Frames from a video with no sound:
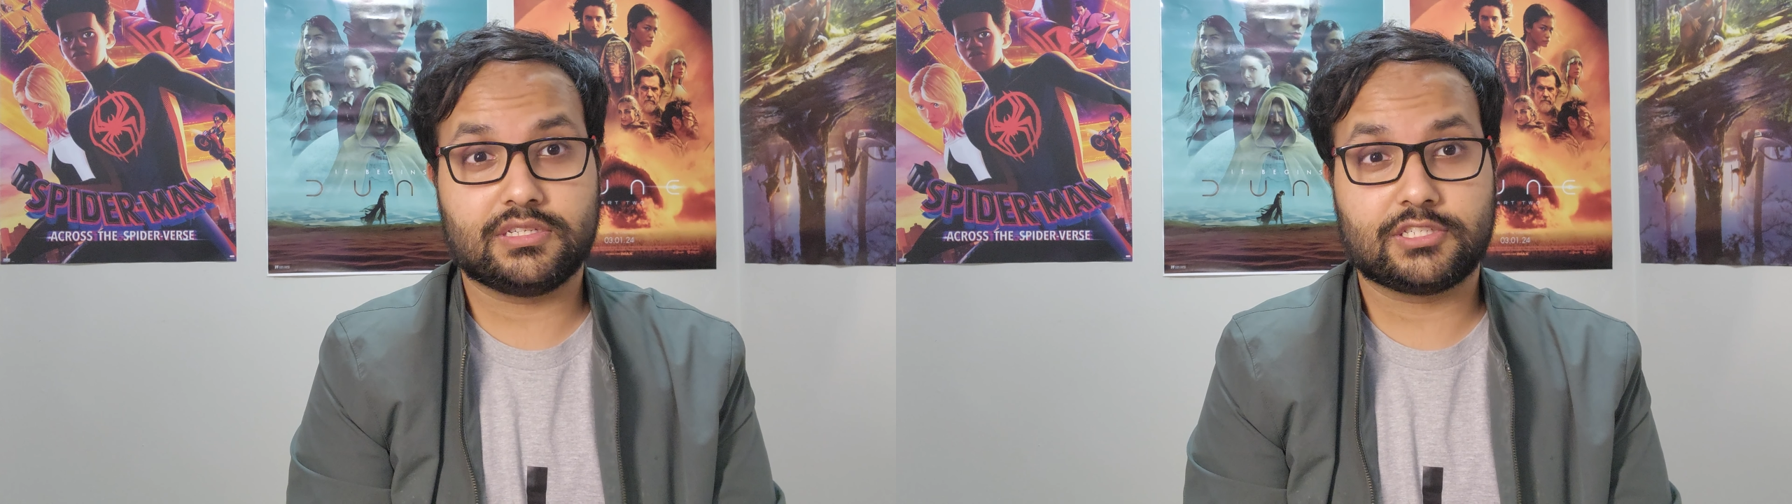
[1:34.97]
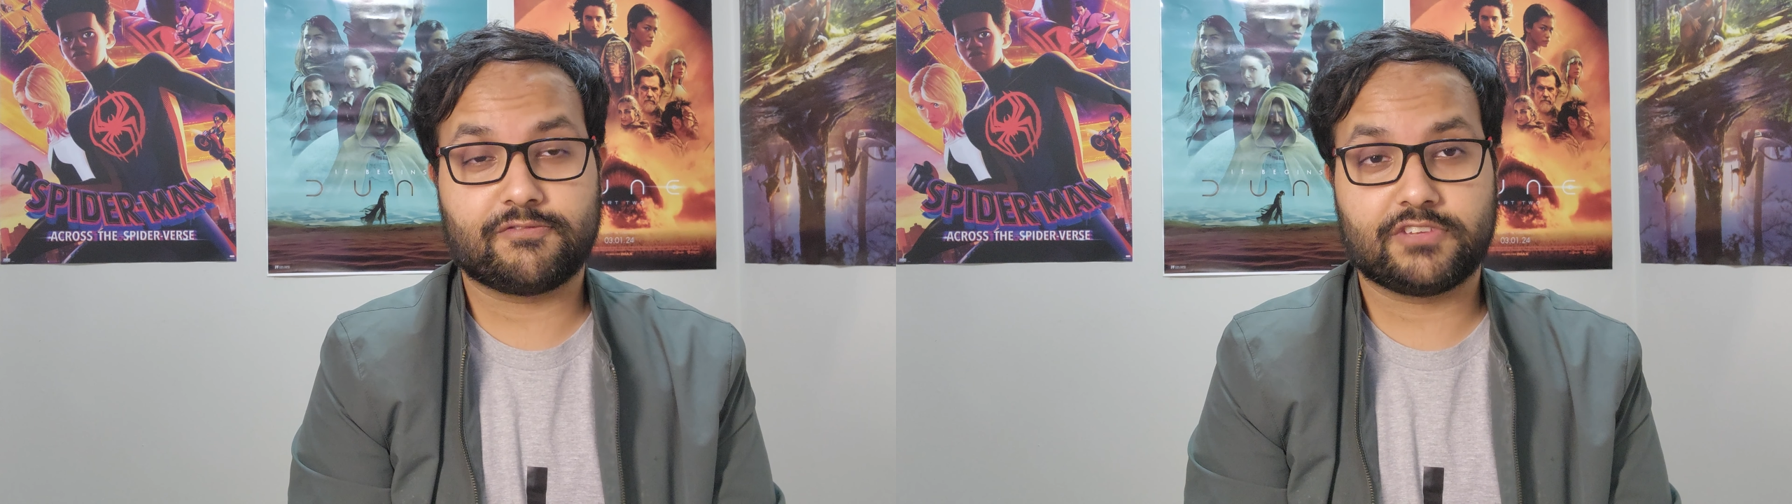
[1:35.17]

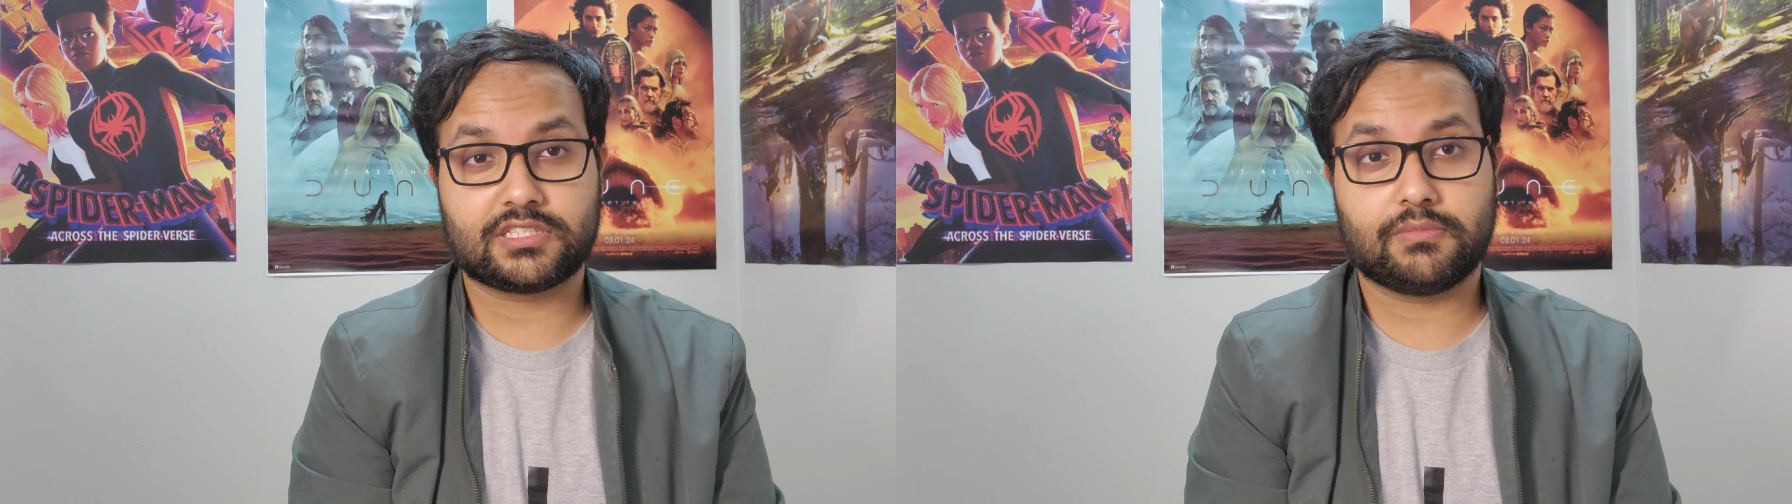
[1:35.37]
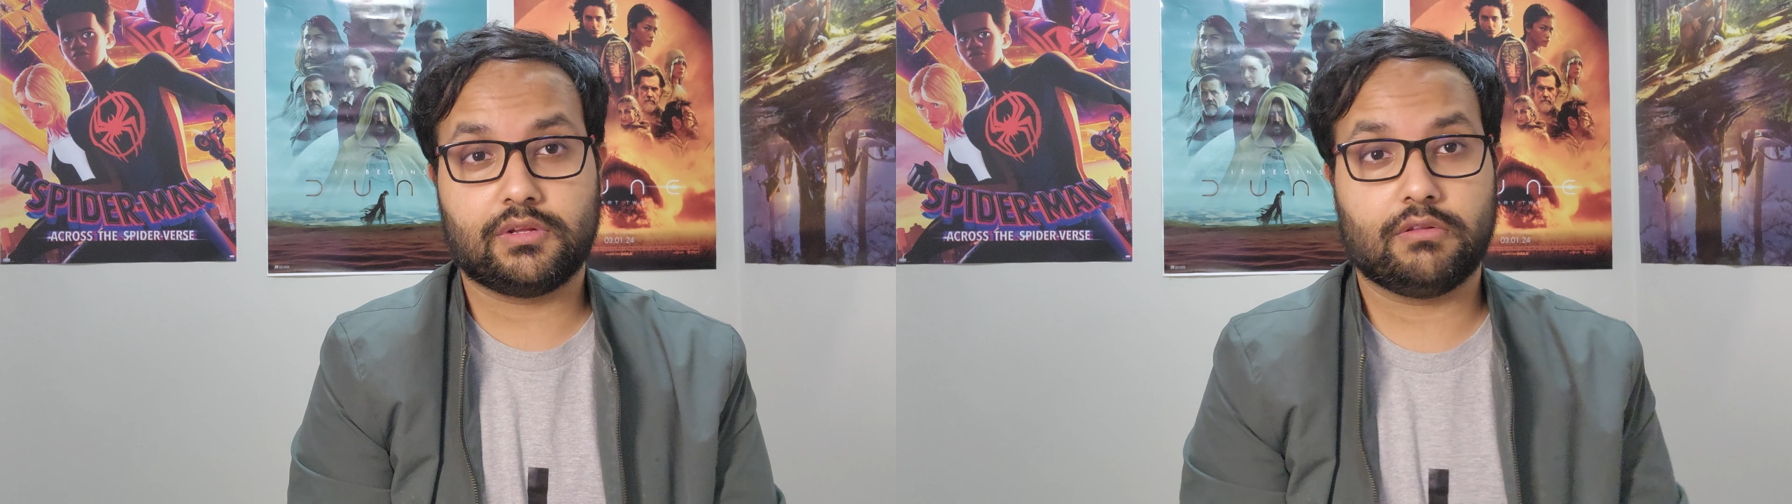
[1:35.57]
is
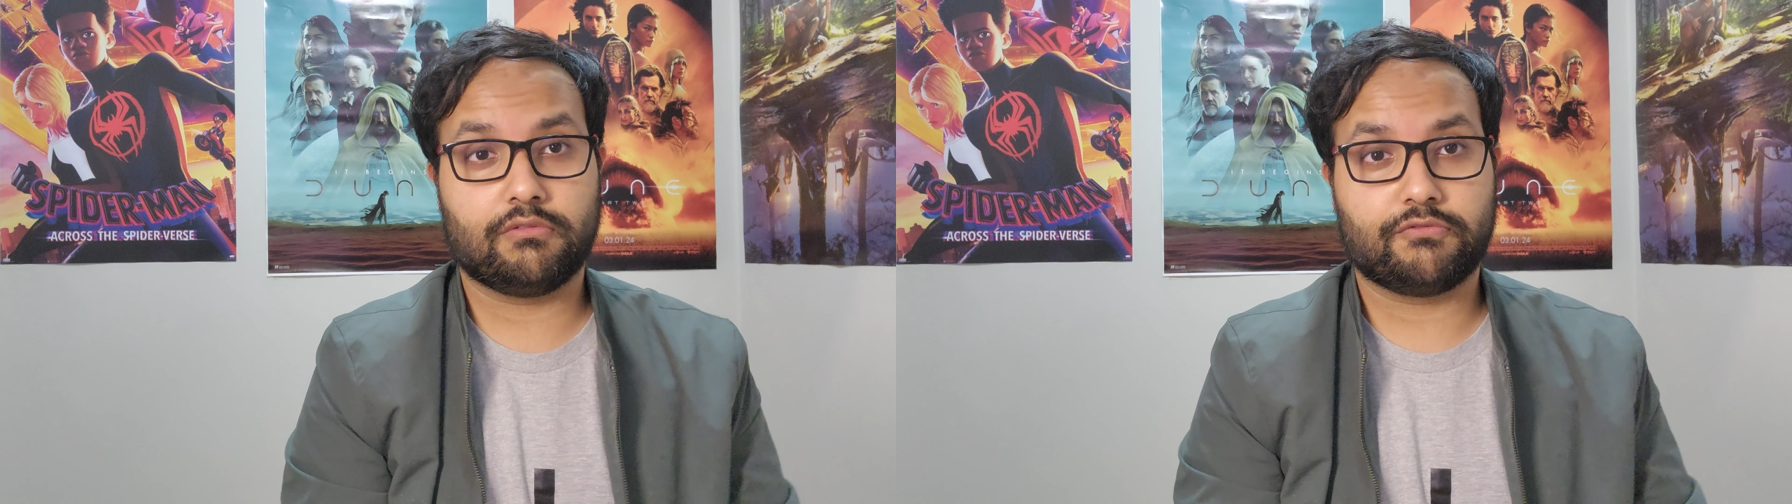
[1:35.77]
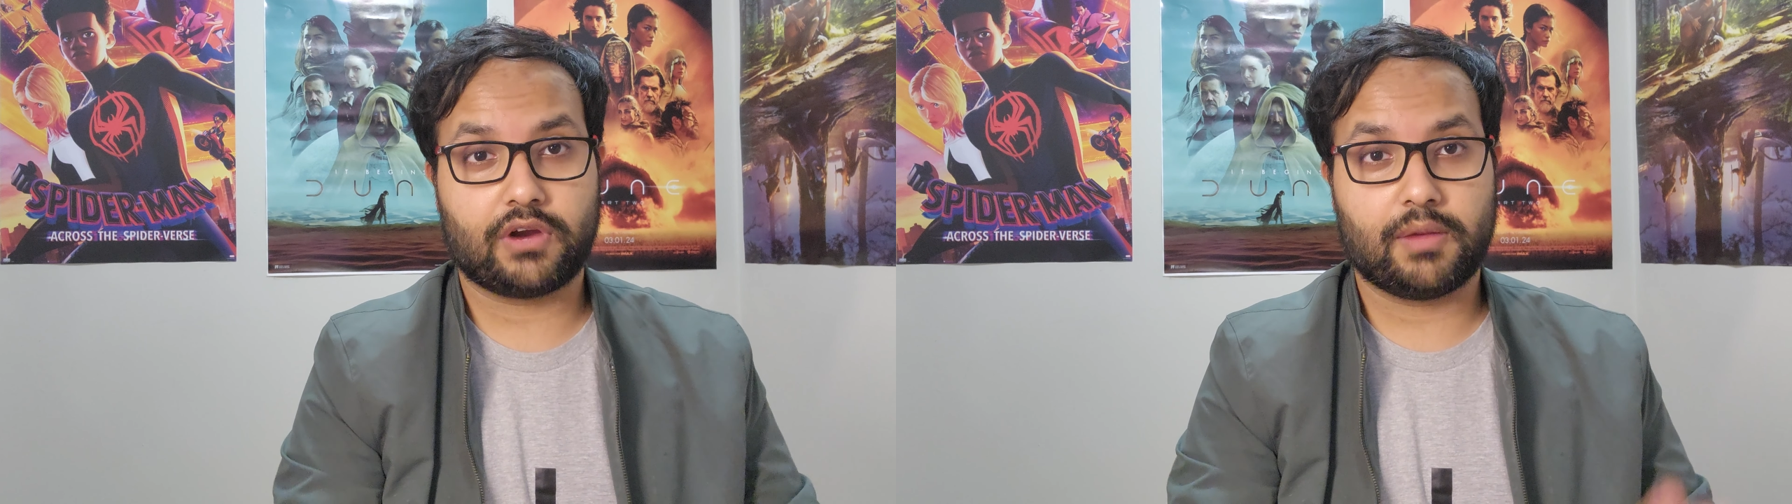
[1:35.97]
visible
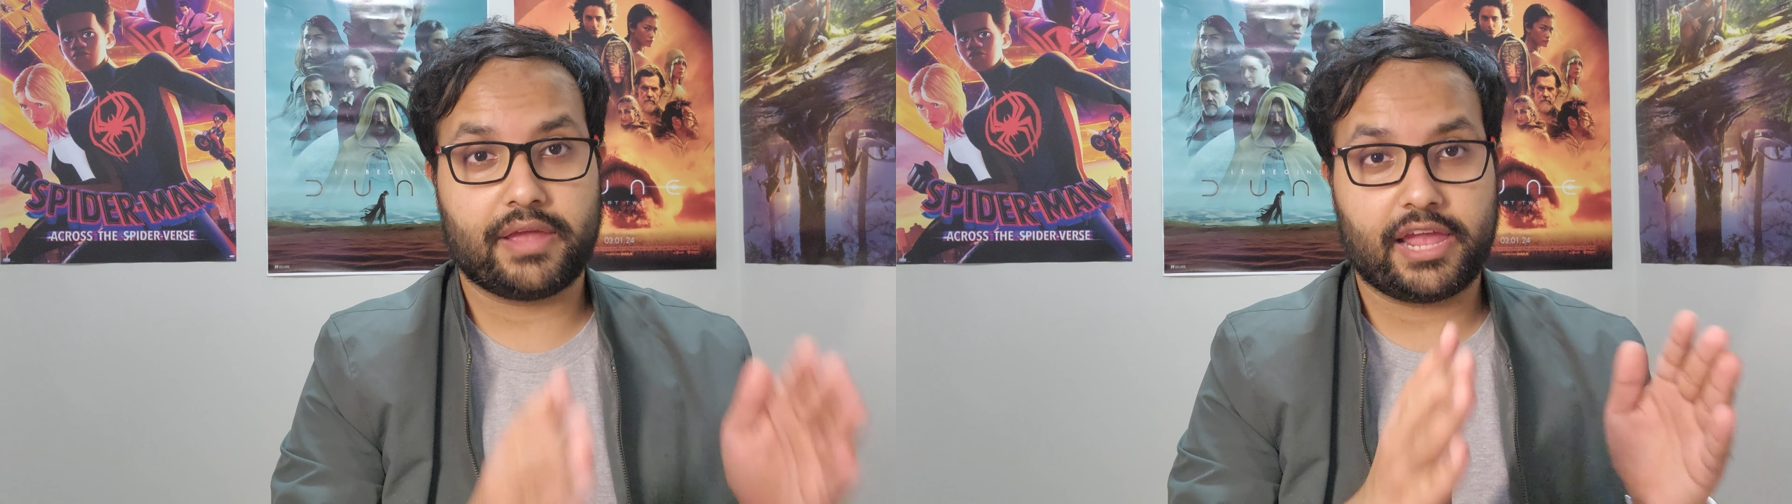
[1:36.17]
from